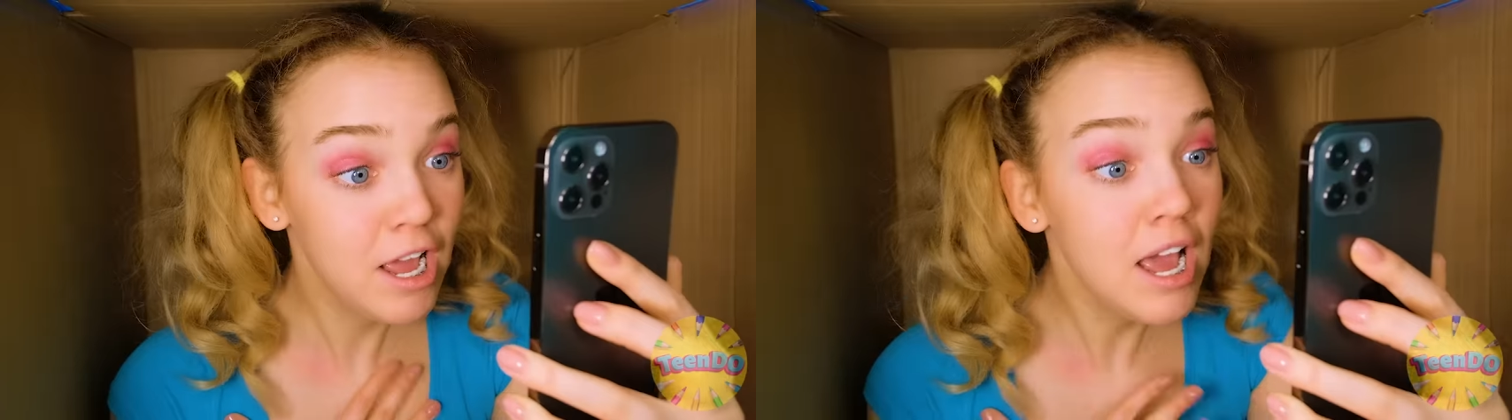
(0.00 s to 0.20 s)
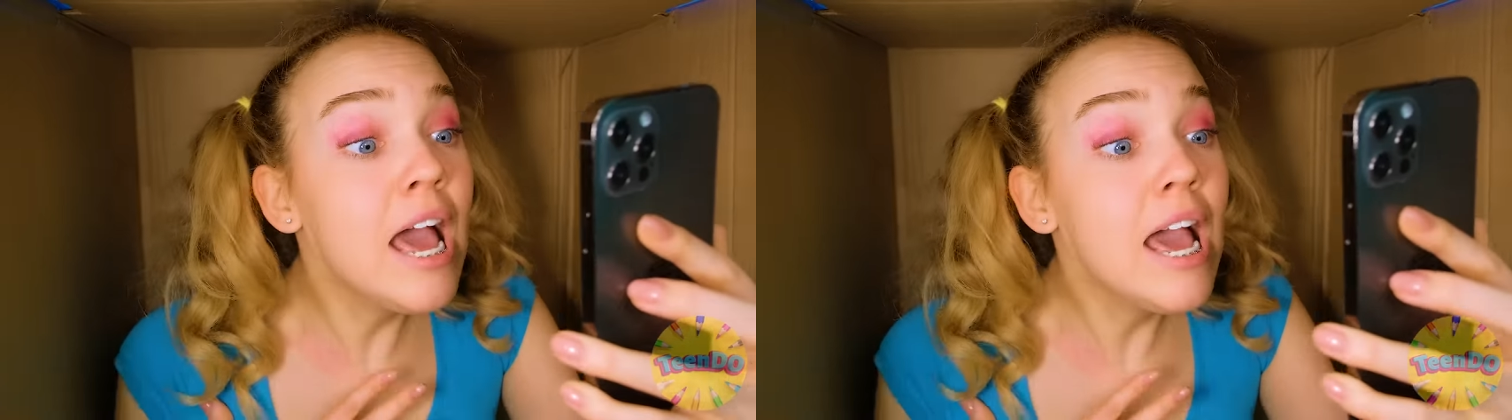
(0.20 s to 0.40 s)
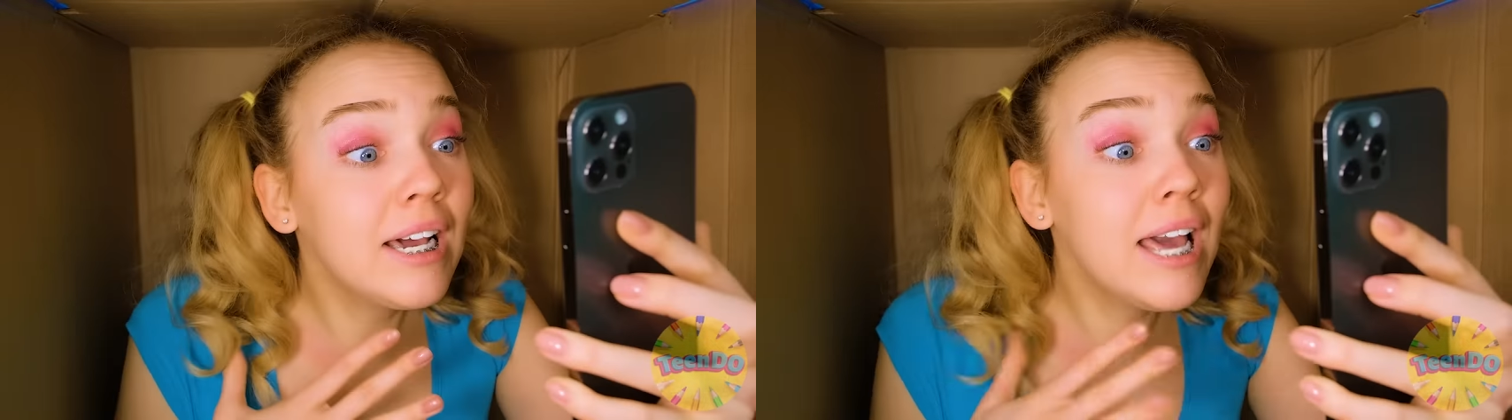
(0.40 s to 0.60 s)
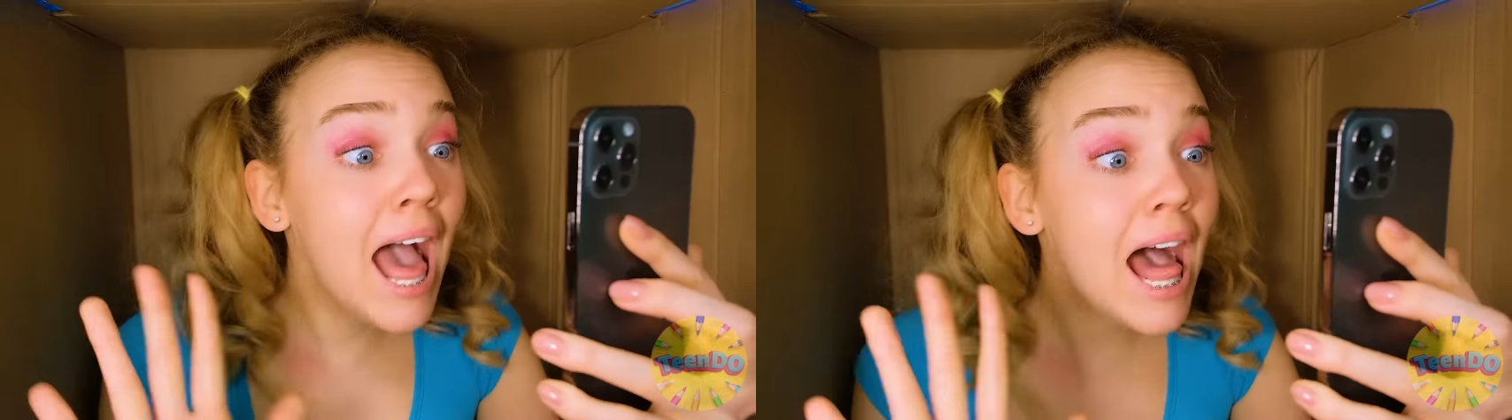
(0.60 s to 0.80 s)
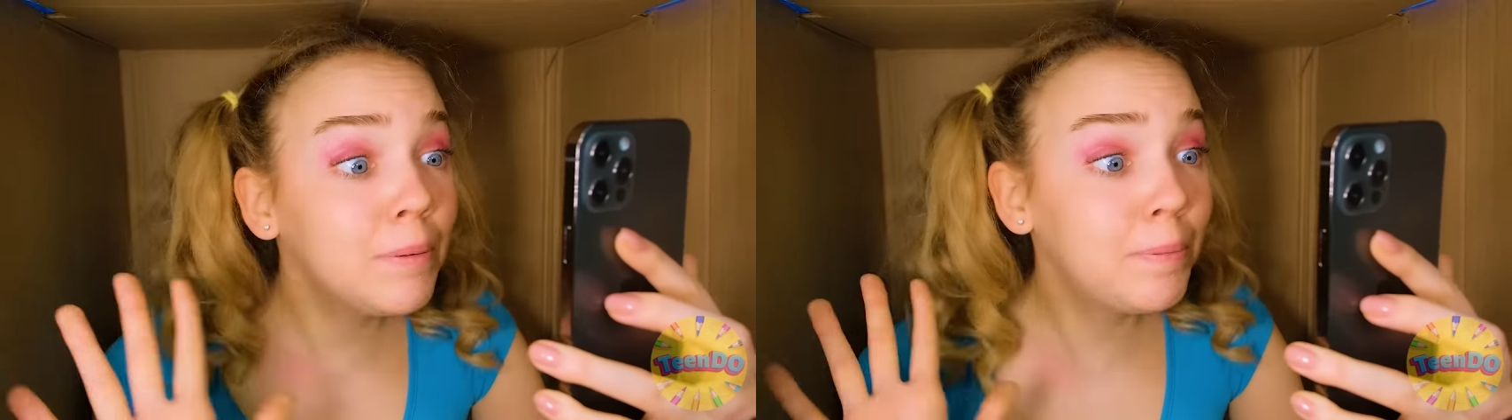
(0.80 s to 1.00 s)
you hear me? I'm
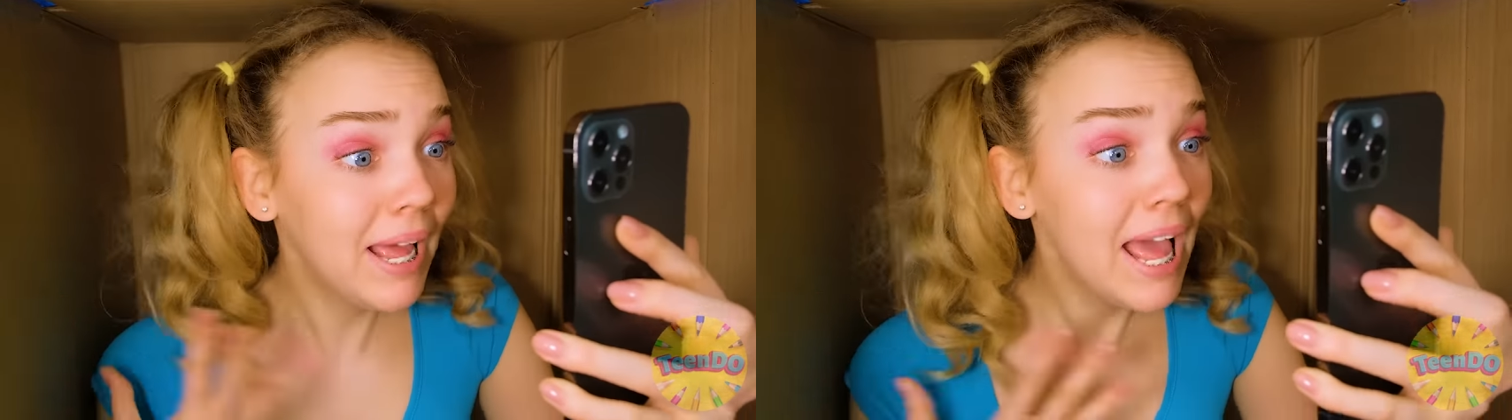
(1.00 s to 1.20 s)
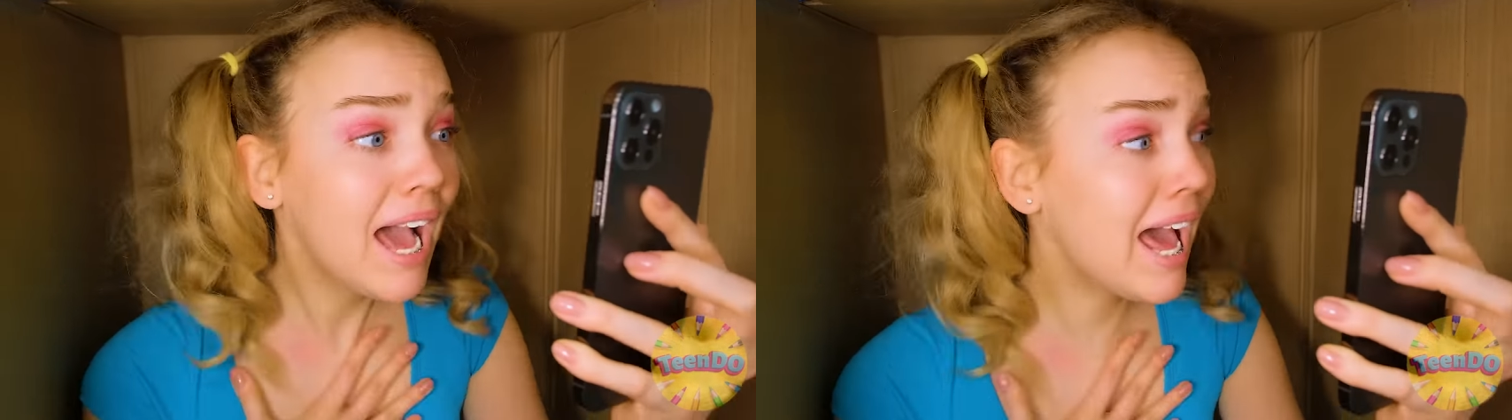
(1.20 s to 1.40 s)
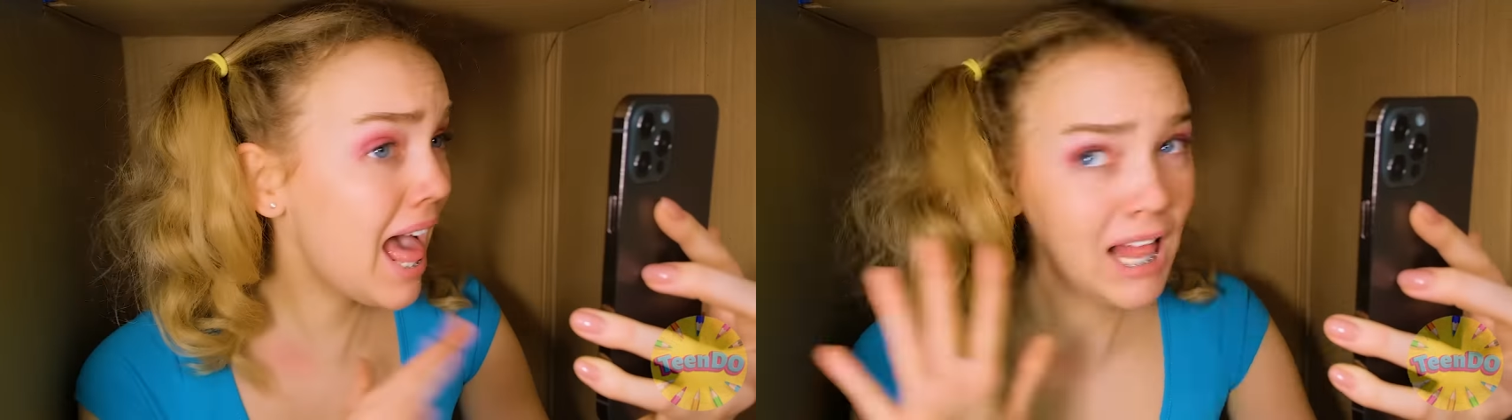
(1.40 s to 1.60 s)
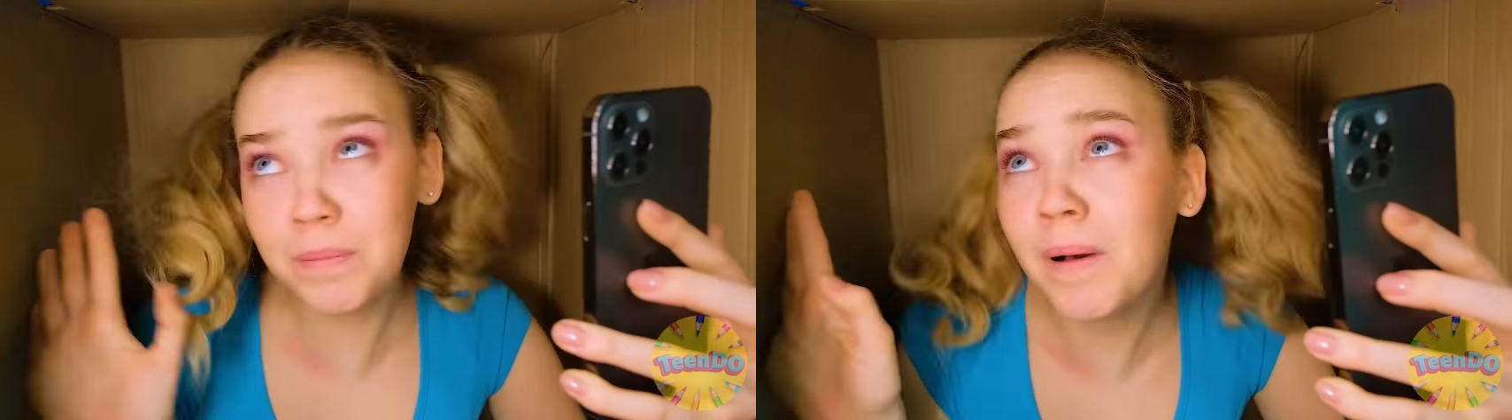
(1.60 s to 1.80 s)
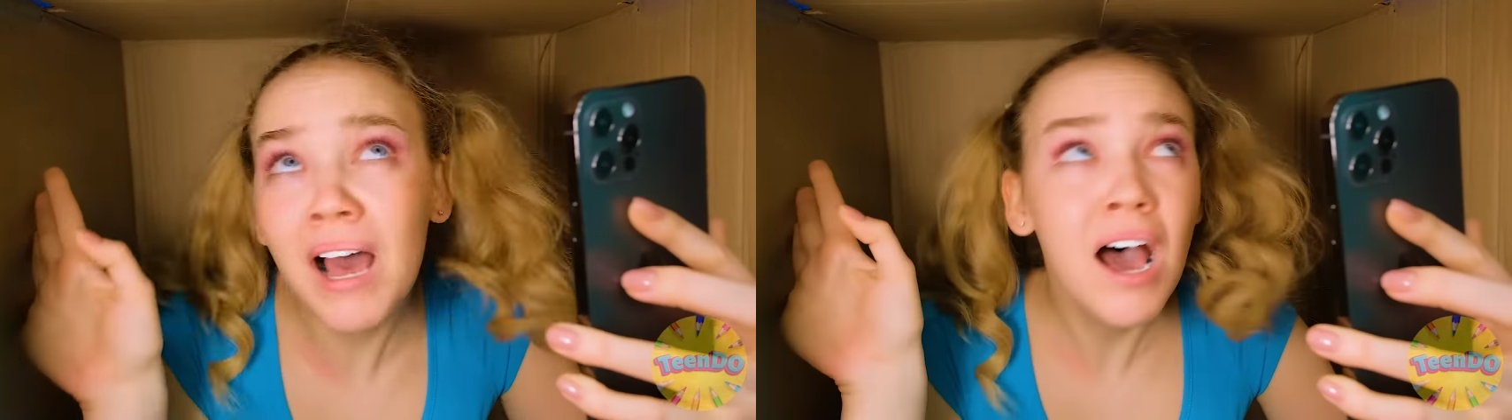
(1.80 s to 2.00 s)
in a
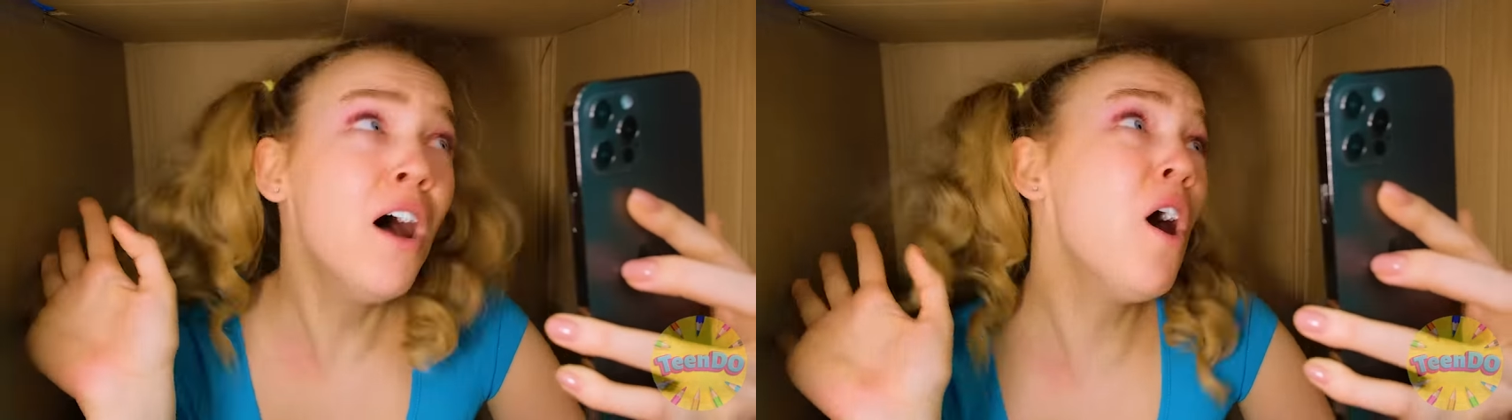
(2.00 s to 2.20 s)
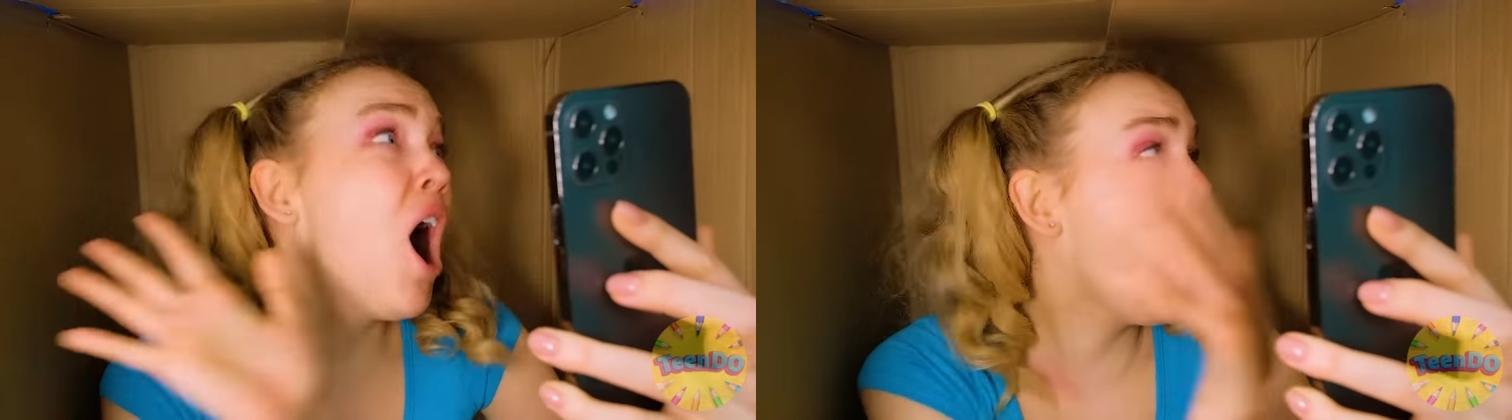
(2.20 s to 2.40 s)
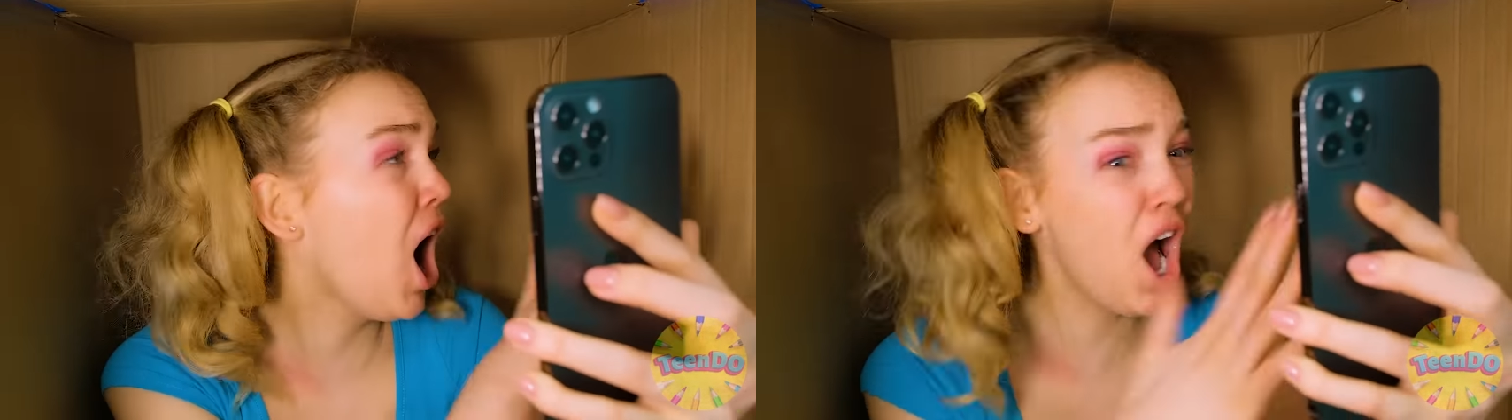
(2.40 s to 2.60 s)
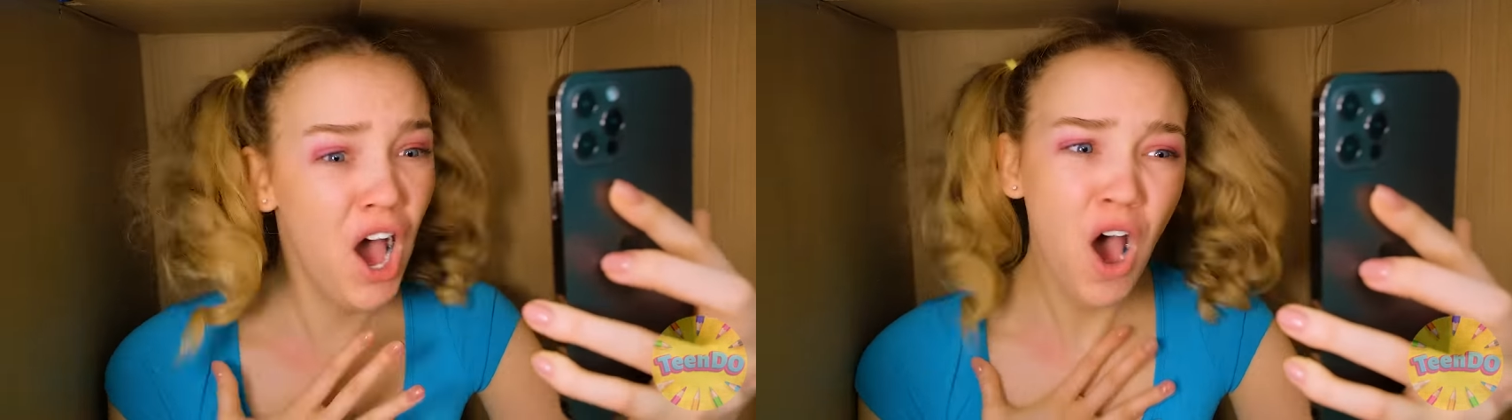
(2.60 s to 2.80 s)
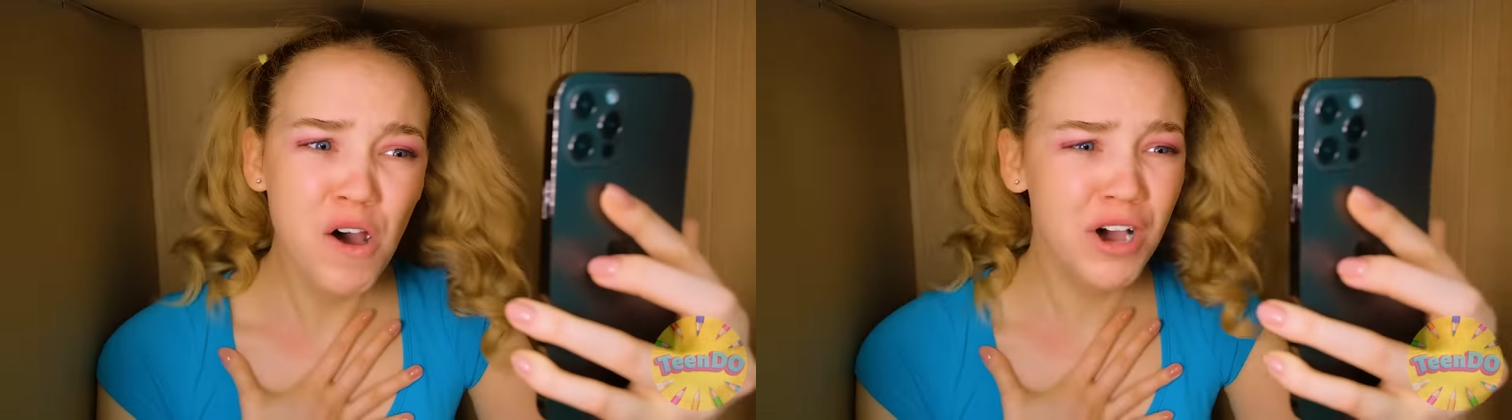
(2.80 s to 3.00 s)
box!
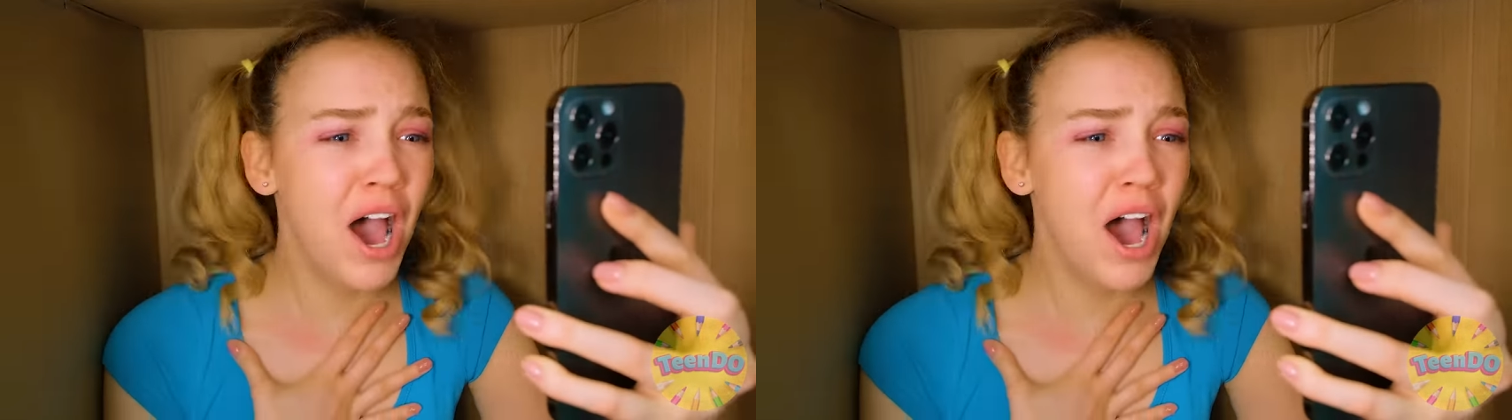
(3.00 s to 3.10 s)
I